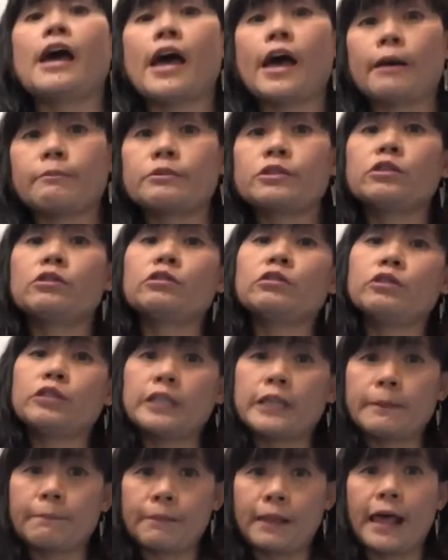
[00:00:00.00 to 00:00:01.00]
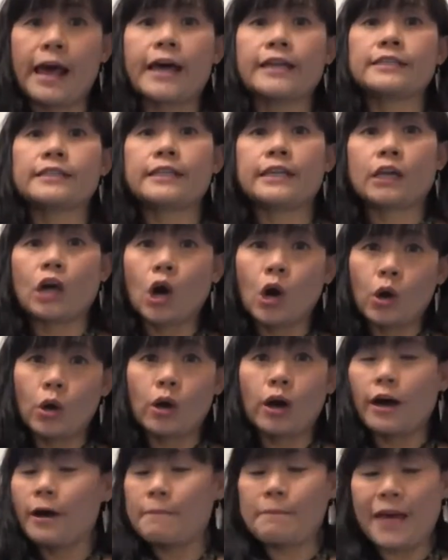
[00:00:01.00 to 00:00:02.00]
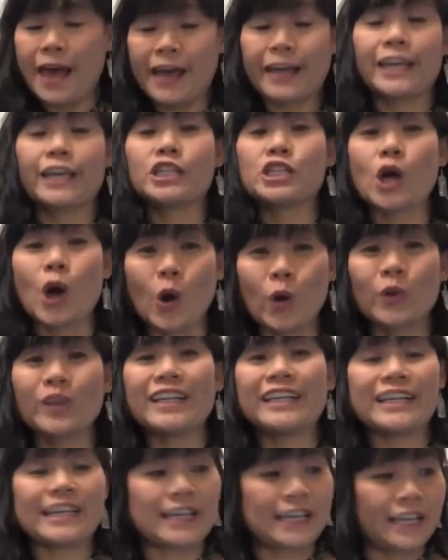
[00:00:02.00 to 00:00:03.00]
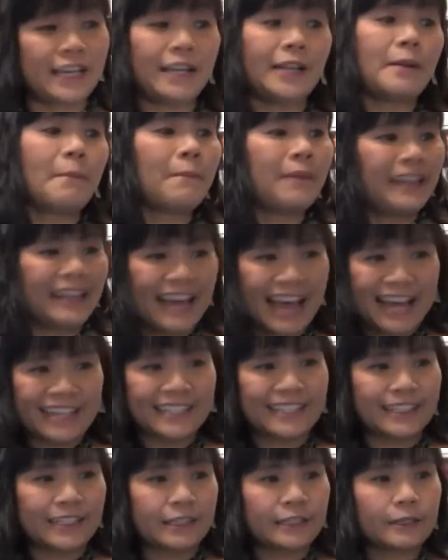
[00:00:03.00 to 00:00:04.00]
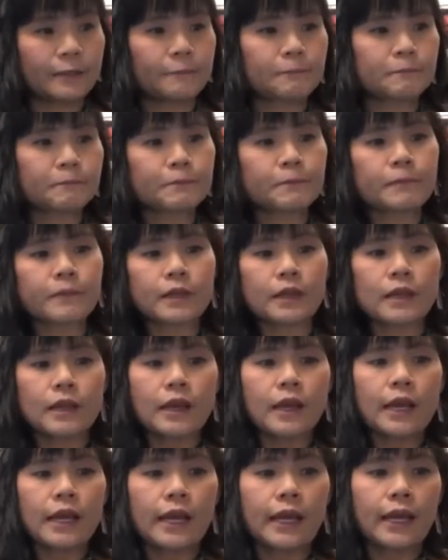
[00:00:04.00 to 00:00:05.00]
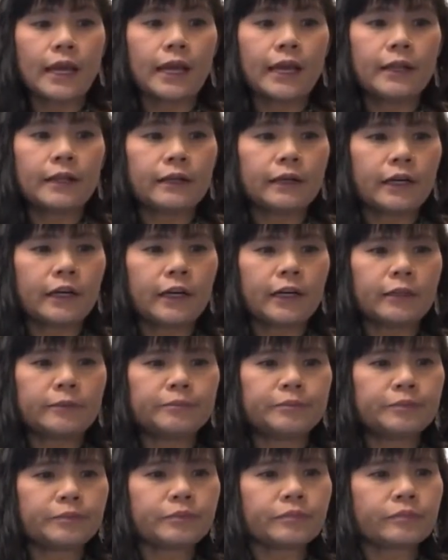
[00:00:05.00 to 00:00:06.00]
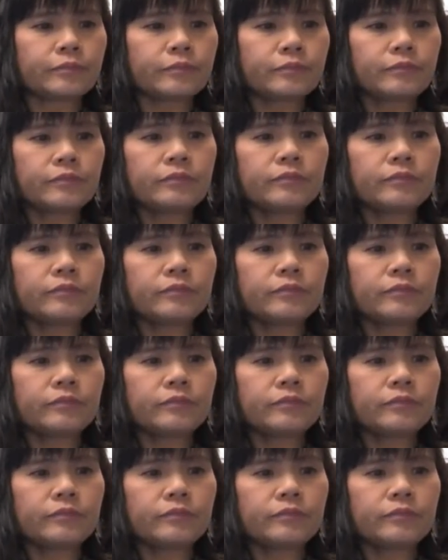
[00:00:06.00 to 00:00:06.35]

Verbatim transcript: absolutely plastic uh, package only in plastic. And um,